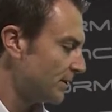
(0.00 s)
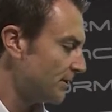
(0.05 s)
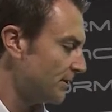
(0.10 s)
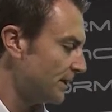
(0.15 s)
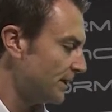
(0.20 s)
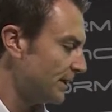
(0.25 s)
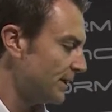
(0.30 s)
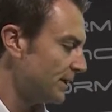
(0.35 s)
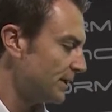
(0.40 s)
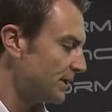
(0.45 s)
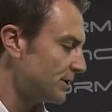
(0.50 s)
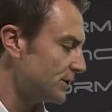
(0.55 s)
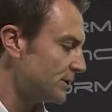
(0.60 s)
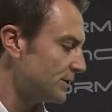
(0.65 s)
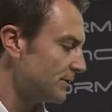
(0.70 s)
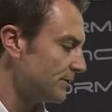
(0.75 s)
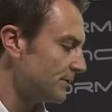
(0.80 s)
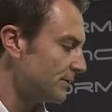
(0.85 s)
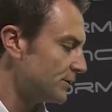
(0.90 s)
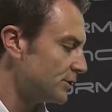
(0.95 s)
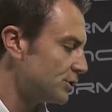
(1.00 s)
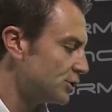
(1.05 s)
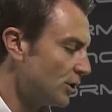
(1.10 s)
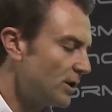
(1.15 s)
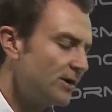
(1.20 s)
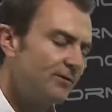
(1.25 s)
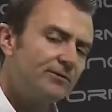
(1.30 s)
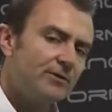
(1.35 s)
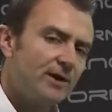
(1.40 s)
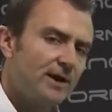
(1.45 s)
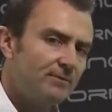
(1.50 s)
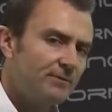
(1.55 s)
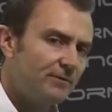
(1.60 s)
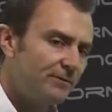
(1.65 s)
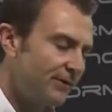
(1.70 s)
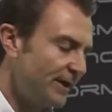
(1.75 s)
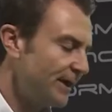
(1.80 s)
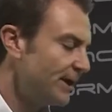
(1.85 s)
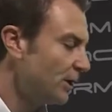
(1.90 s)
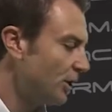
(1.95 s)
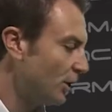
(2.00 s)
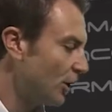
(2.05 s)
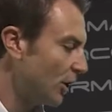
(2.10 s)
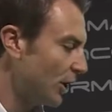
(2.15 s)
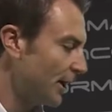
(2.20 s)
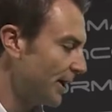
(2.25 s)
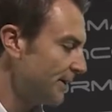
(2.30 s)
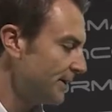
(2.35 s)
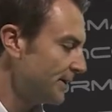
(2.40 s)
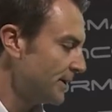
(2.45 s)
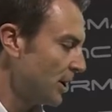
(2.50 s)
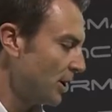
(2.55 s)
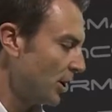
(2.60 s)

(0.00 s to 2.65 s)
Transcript: the diaphragm finger height